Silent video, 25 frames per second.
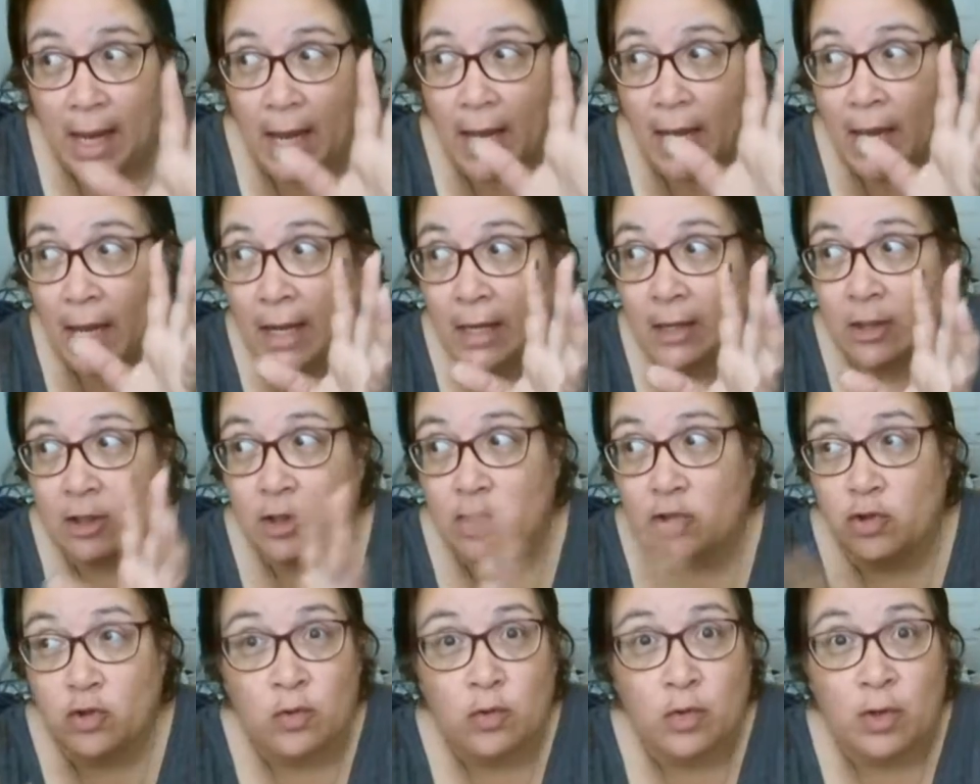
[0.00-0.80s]

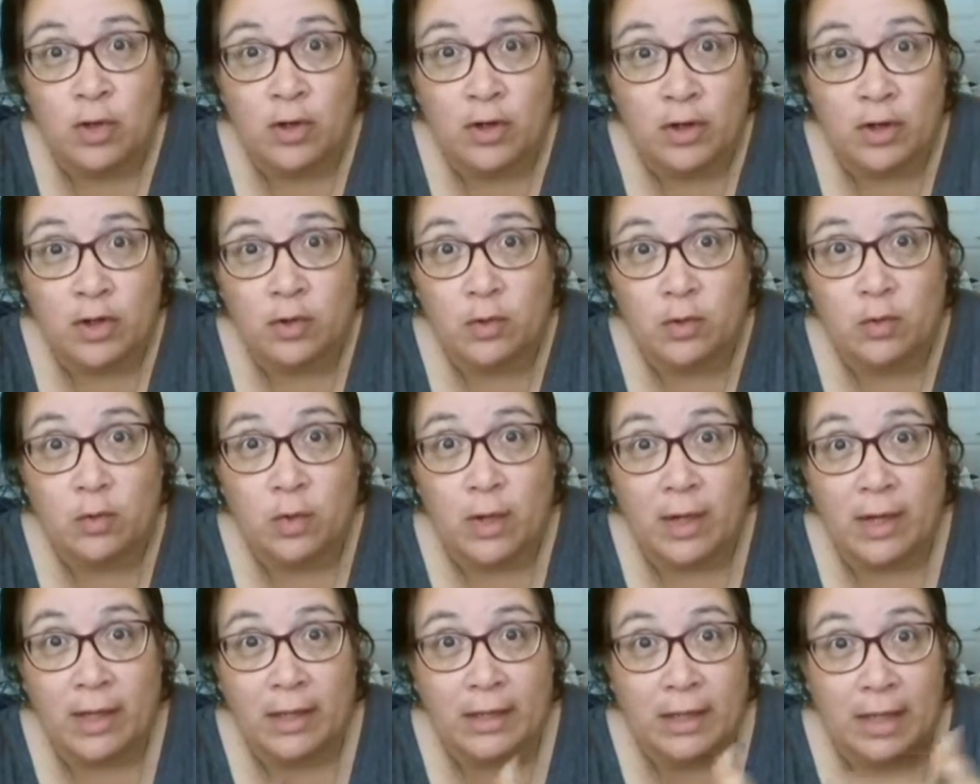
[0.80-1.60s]
And you are
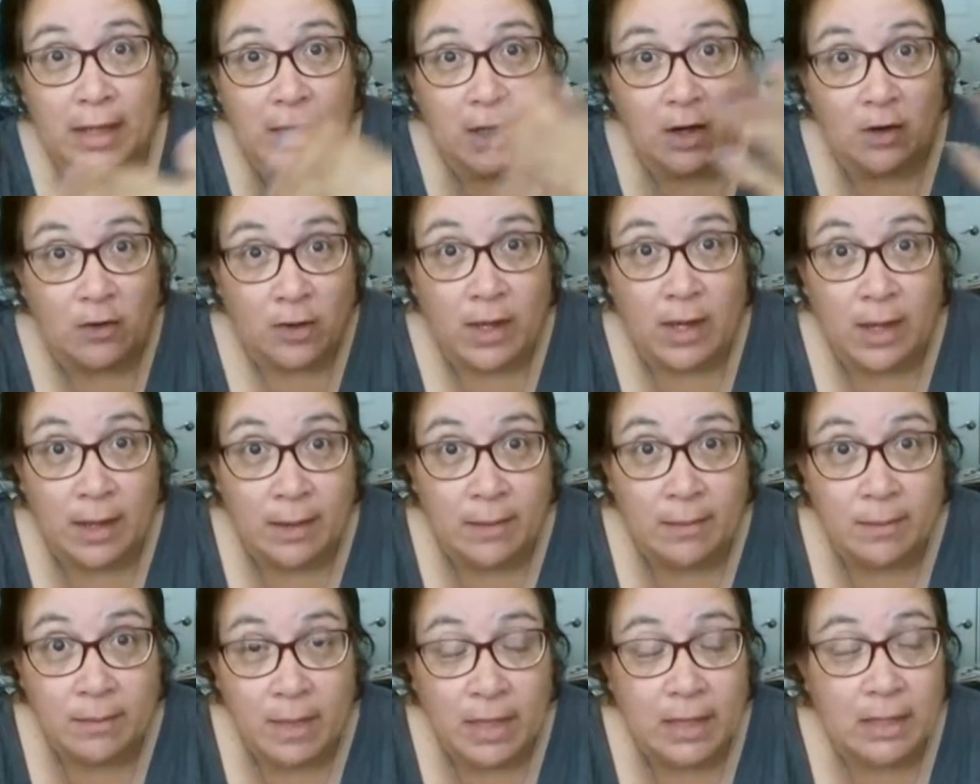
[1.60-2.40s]
you and they are
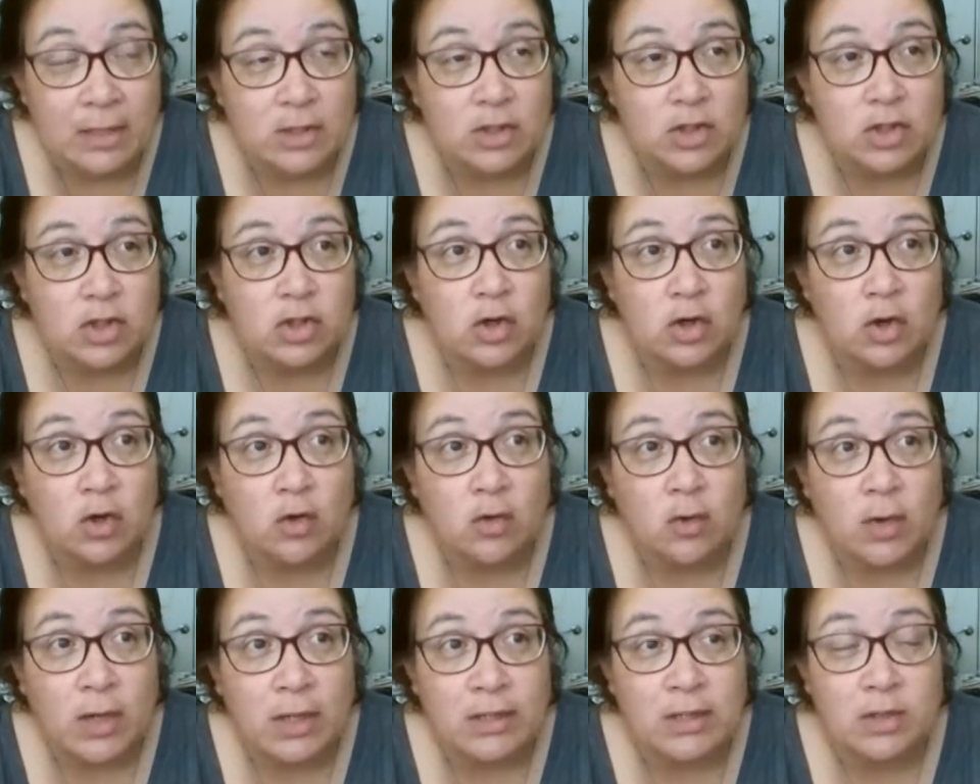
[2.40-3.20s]
them. And
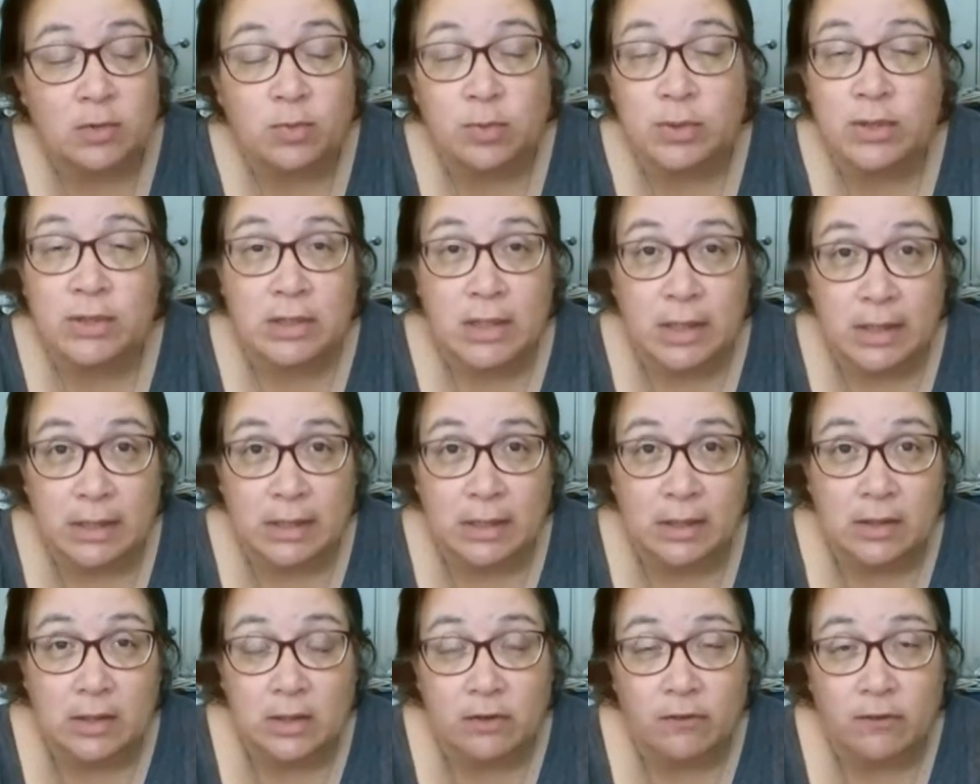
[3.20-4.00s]
so it's
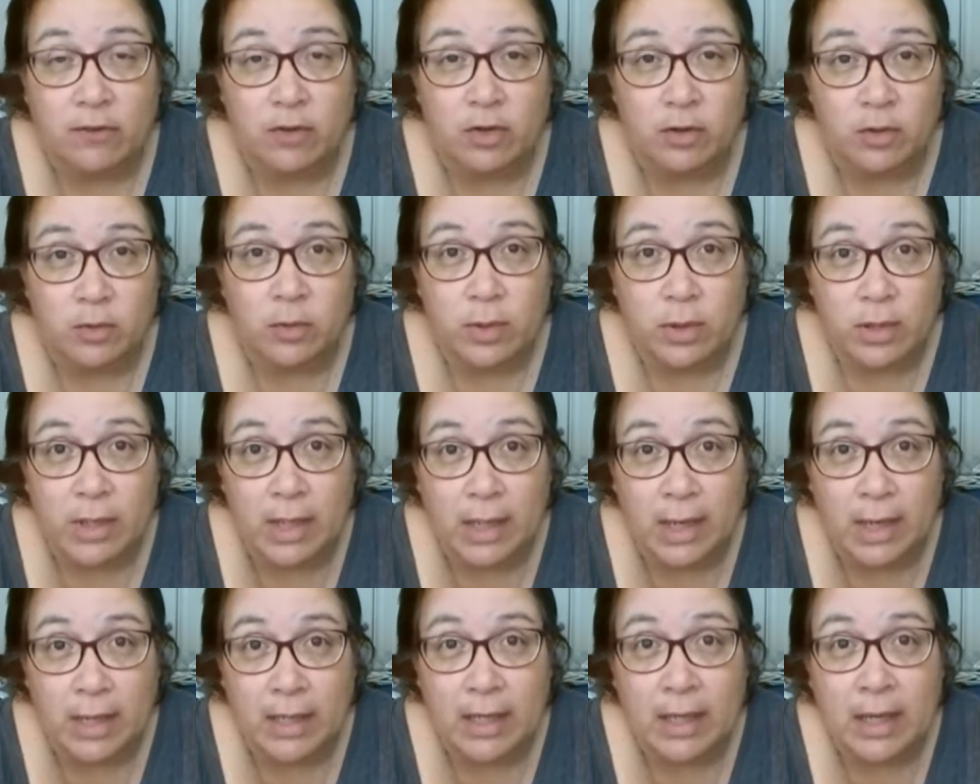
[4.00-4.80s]
ridiculous for you to
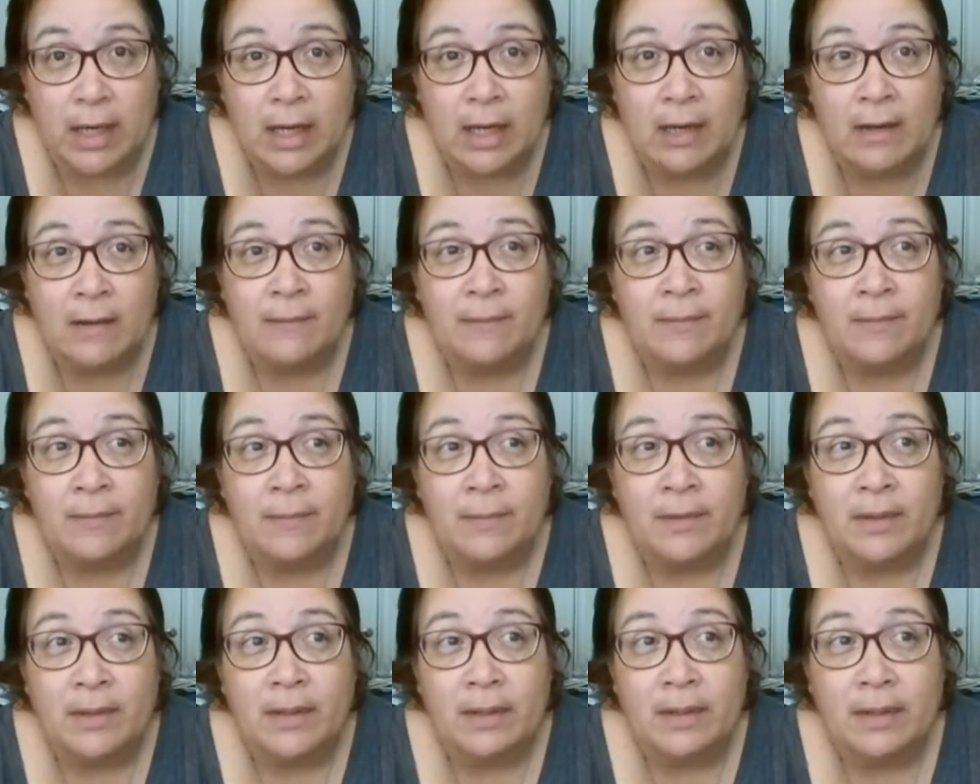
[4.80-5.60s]
think
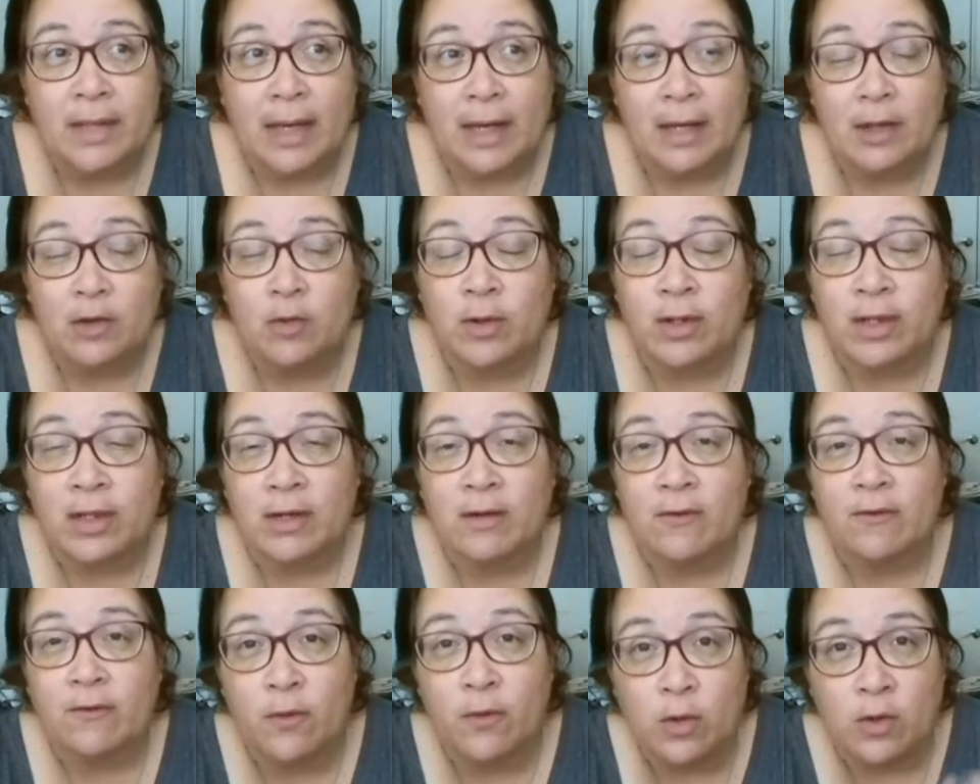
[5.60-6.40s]
that you
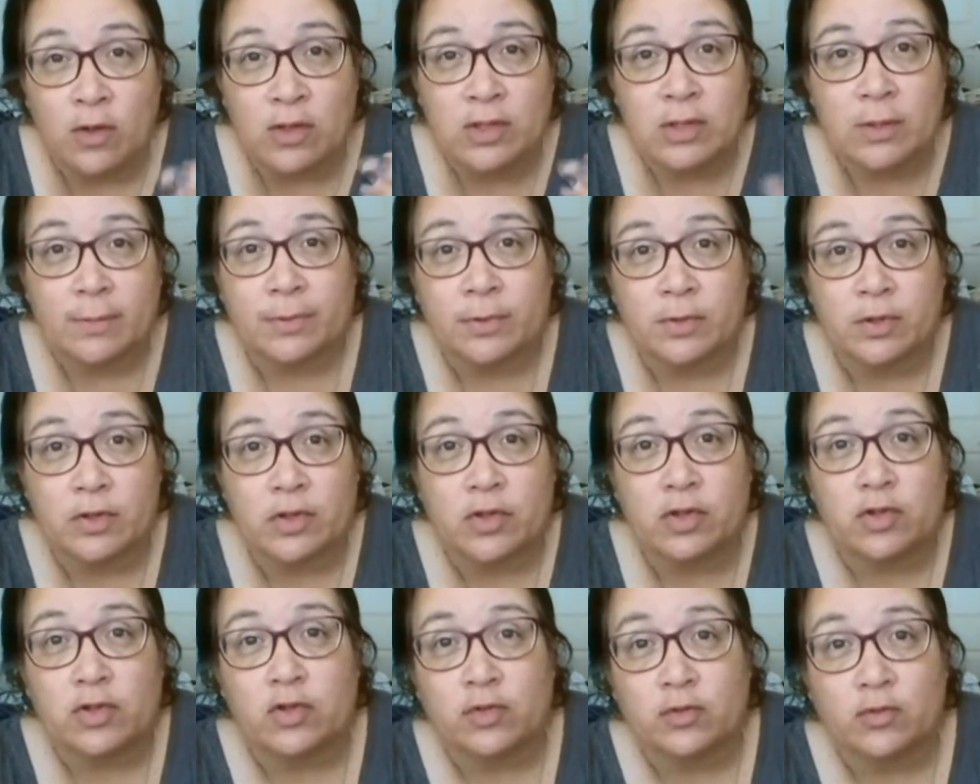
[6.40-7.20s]
can force a
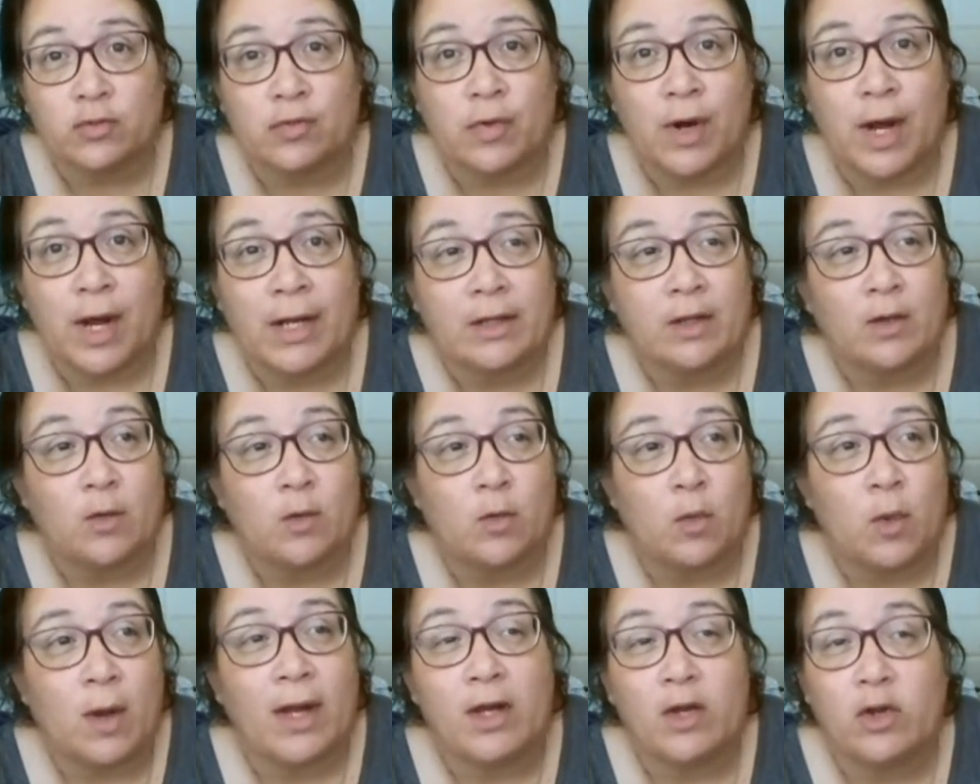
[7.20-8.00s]
person to write the
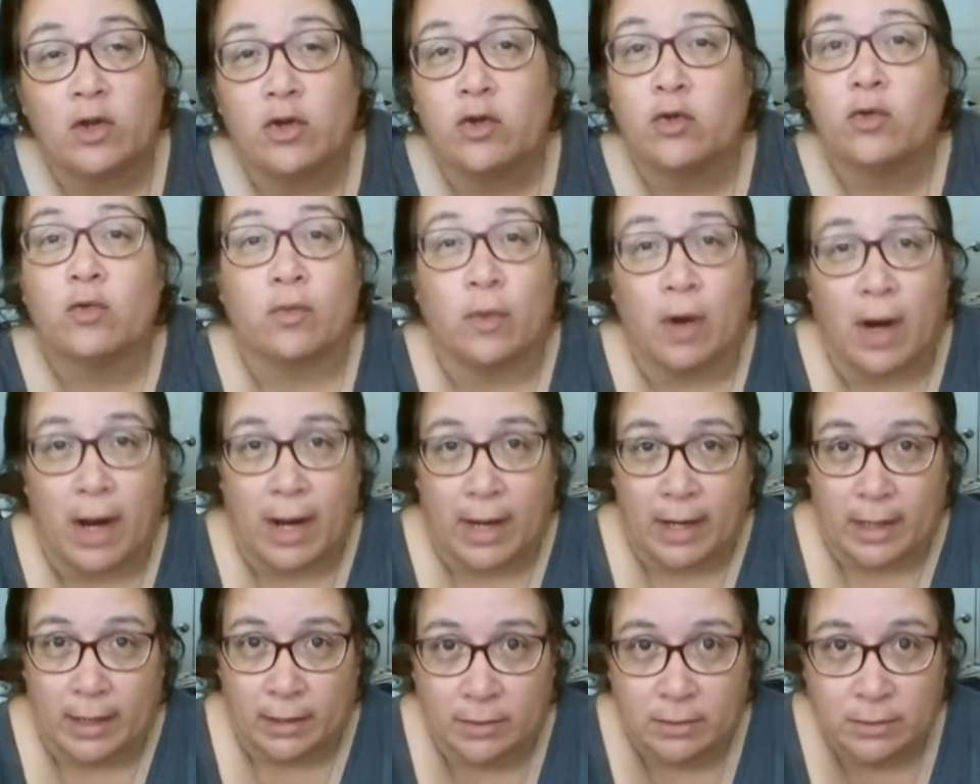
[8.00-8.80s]
way you
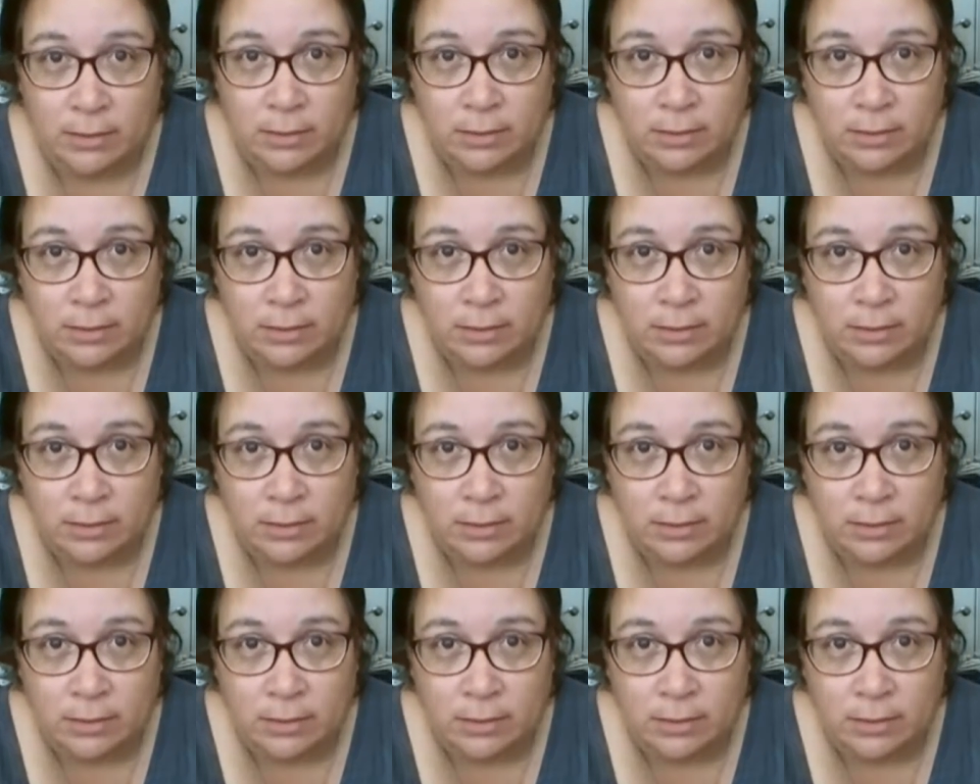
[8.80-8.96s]
write.